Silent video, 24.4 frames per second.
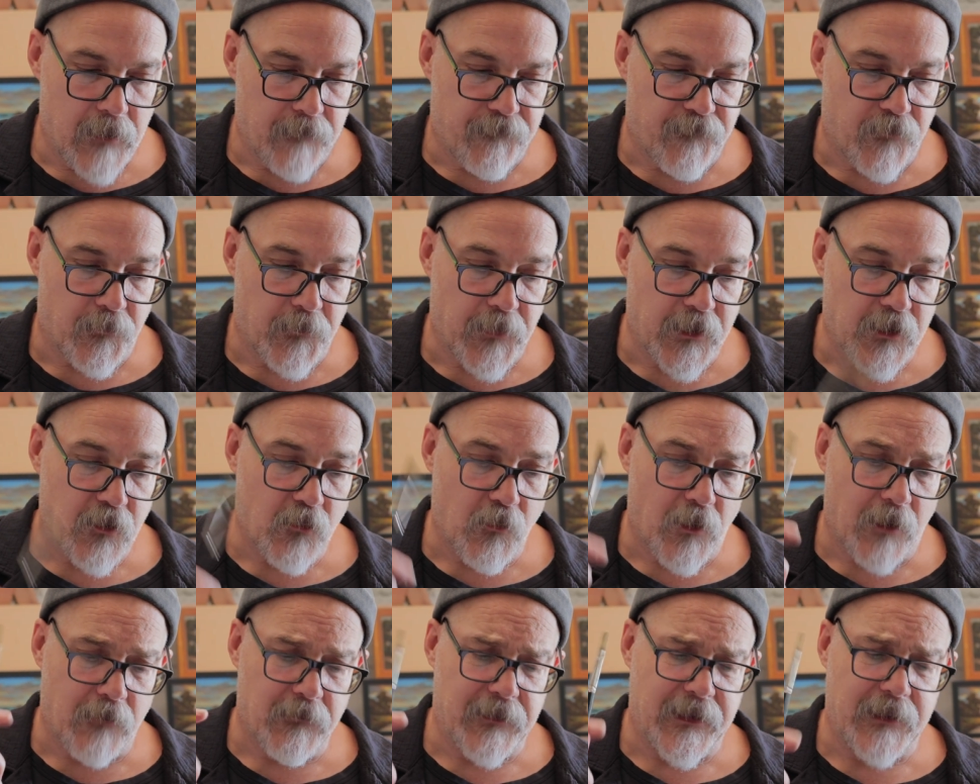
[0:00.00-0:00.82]

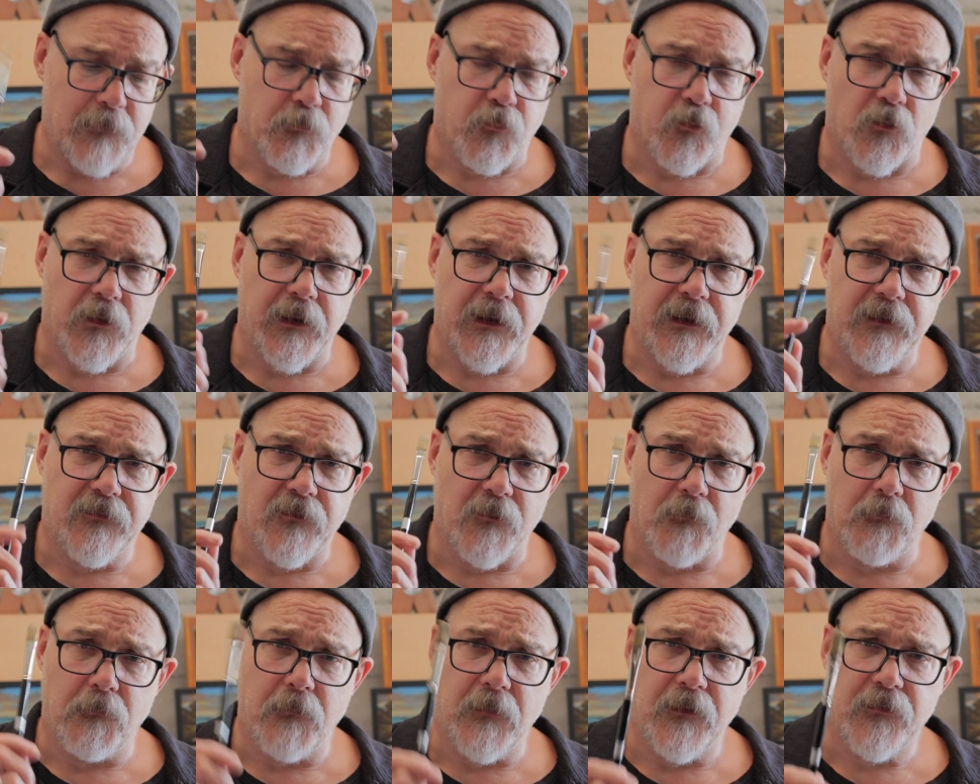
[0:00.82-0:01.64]
Familiarity
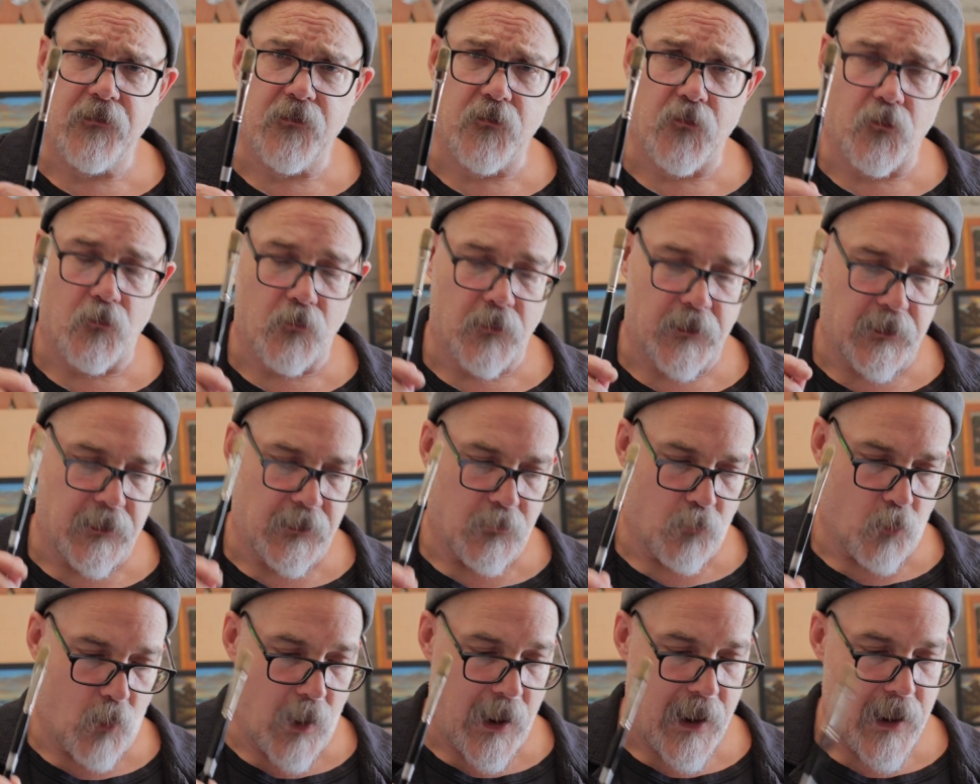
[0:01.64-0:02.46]
breeds
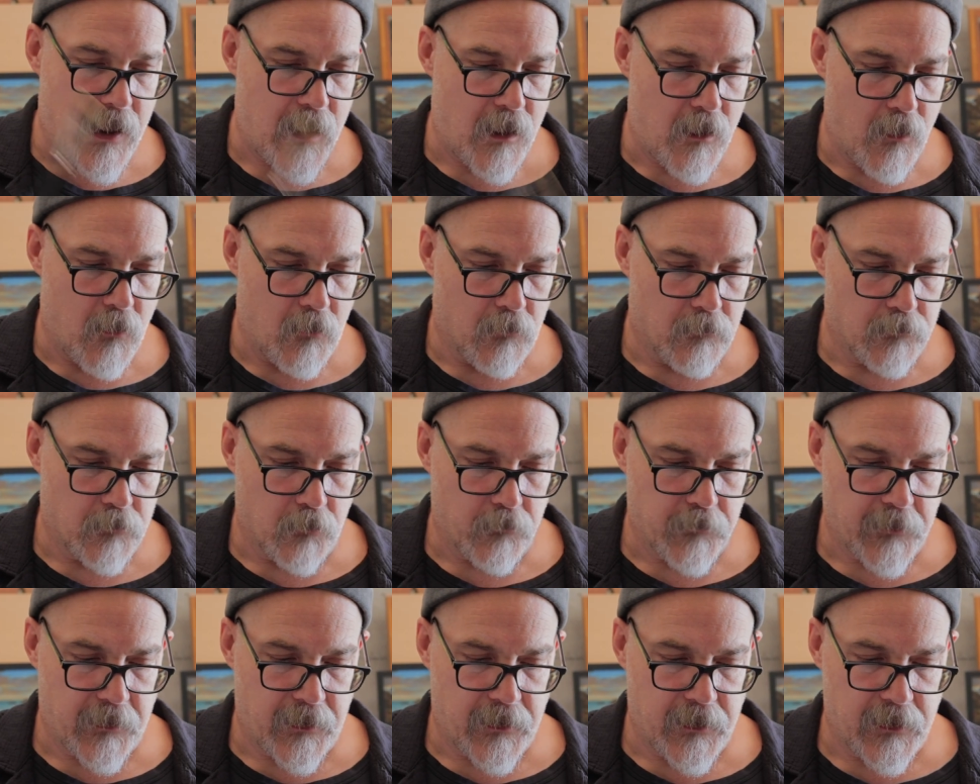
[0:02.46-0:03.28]
mystery. Wow.
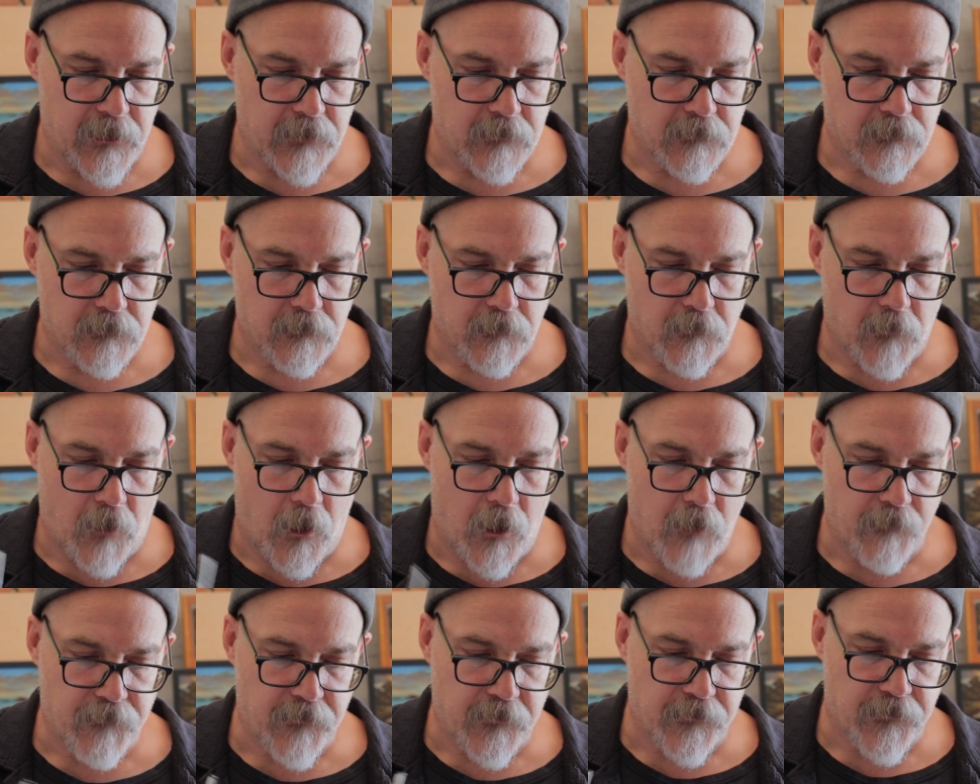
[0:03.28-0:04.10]
Okay.
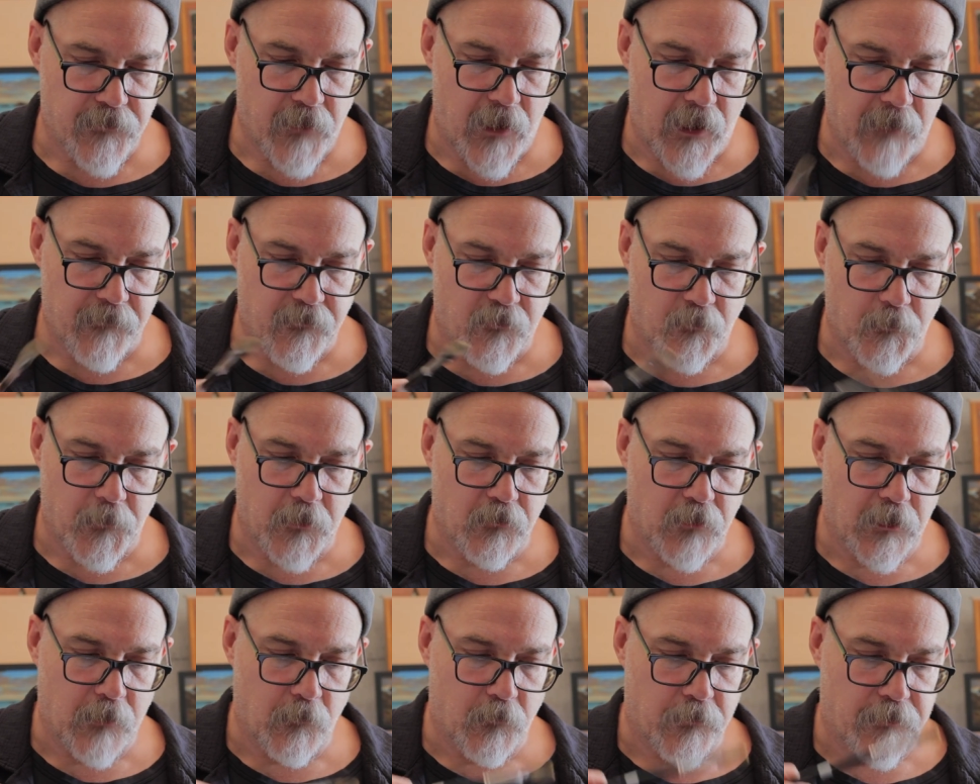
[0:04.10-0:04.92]
Oftentimes,
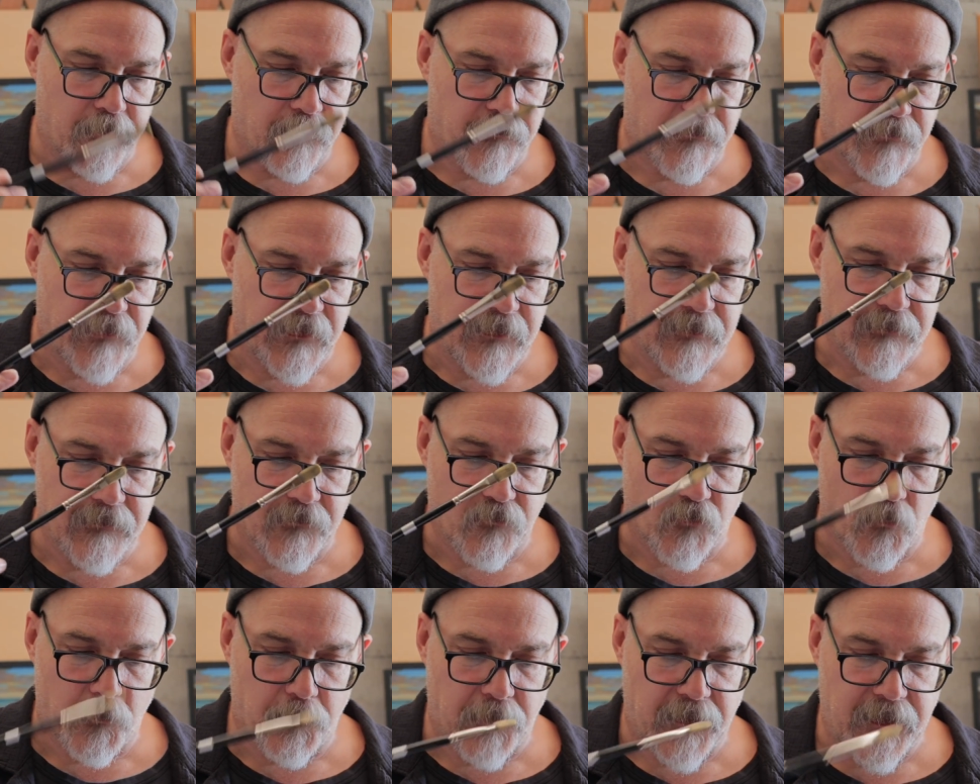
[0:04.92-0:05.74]
familiarity with the scene
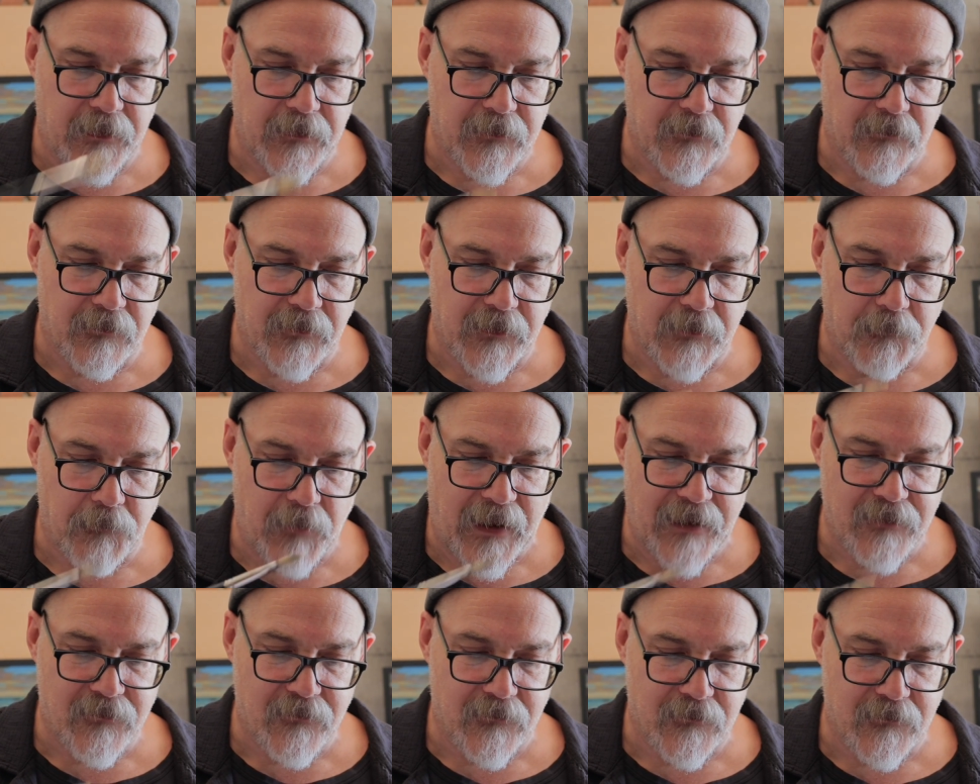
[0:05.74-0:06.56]
that's repeatedly
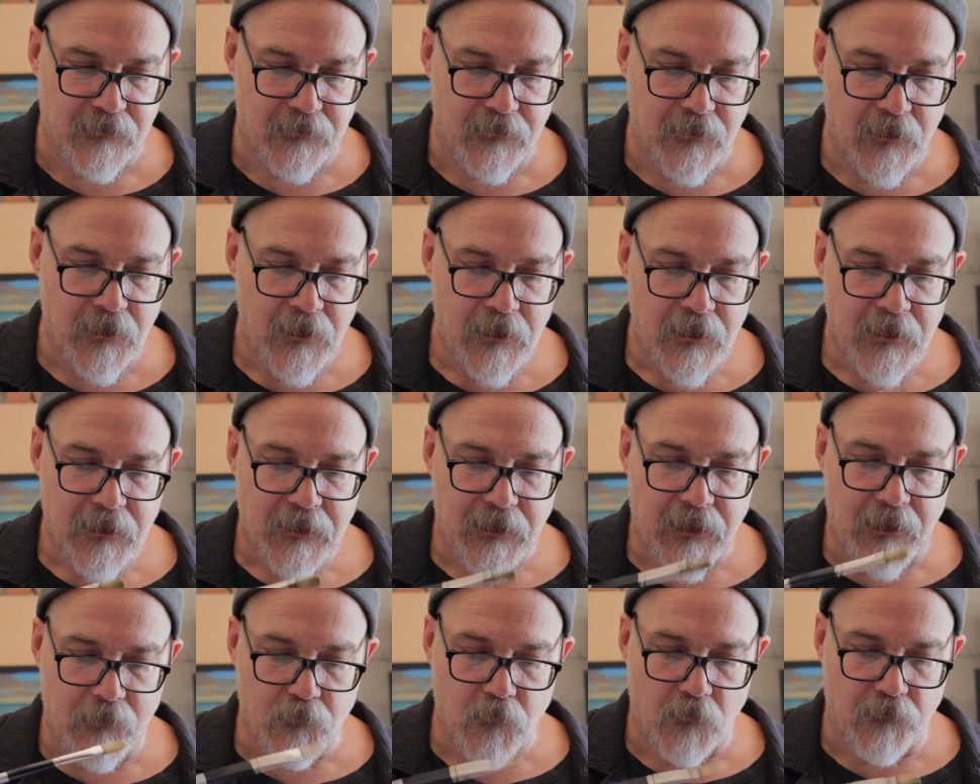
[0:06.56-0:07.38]
painted
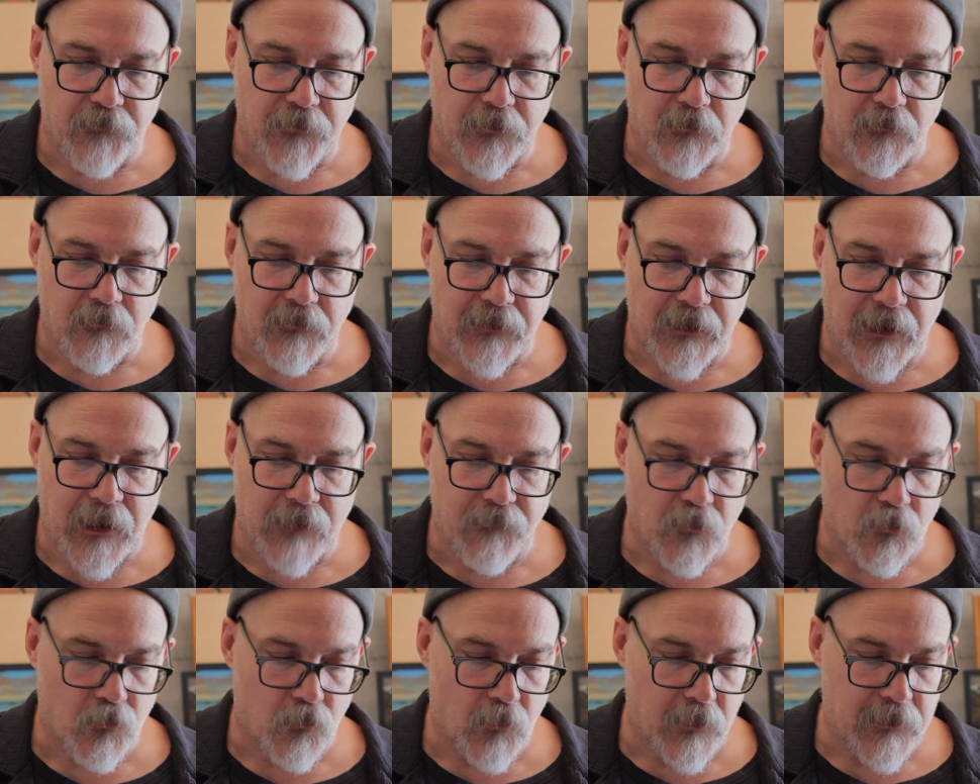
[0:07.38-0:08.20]
can reveal
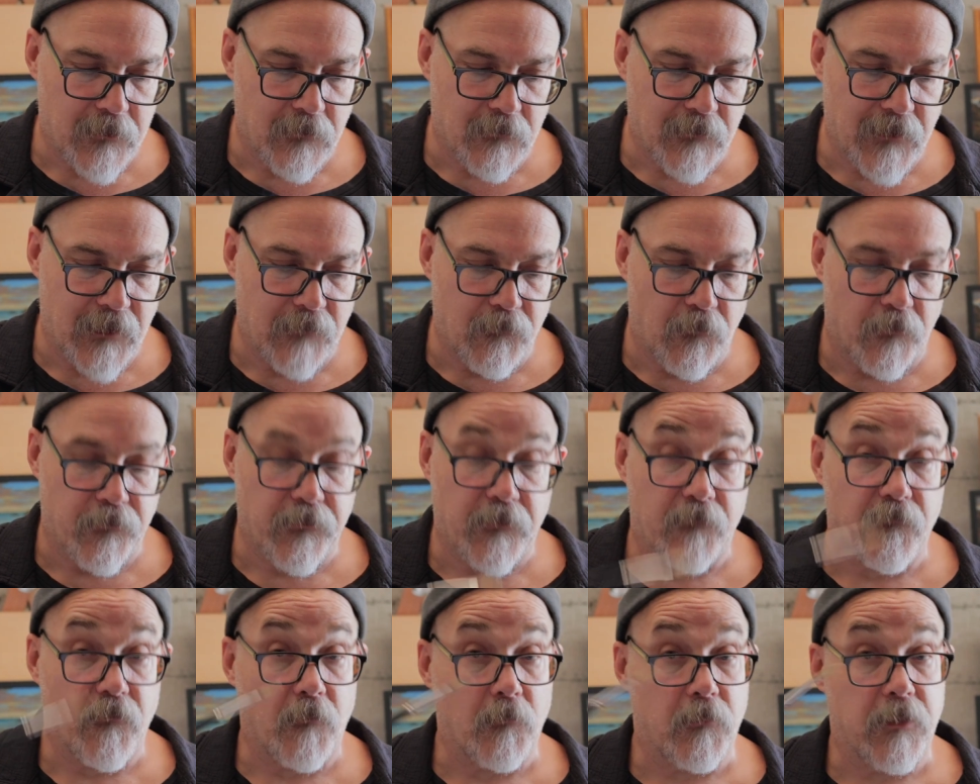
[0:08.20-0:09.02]
ever greater levels
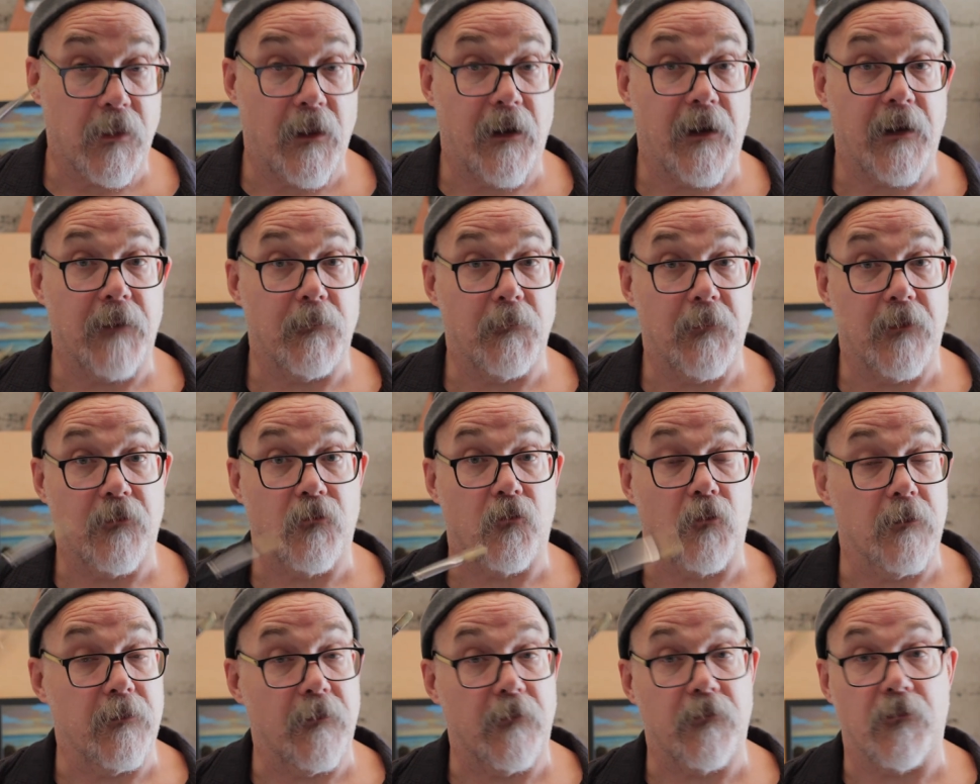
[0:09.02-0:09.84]
of implied
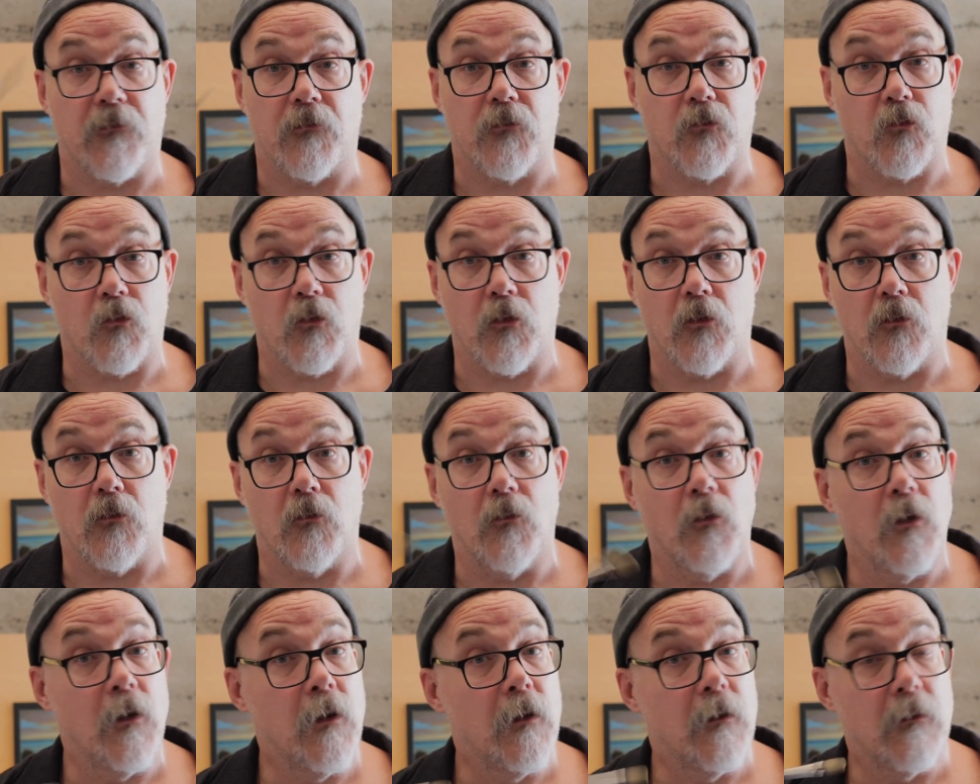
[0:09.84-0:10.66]
mystery. This is
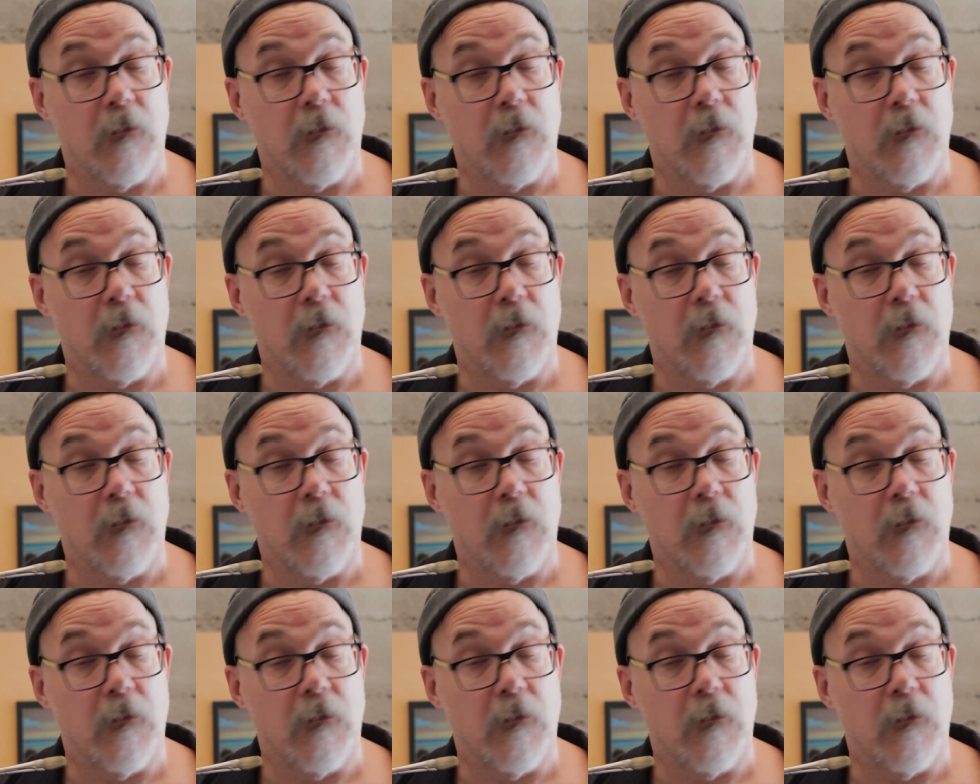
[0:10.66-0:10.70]
true.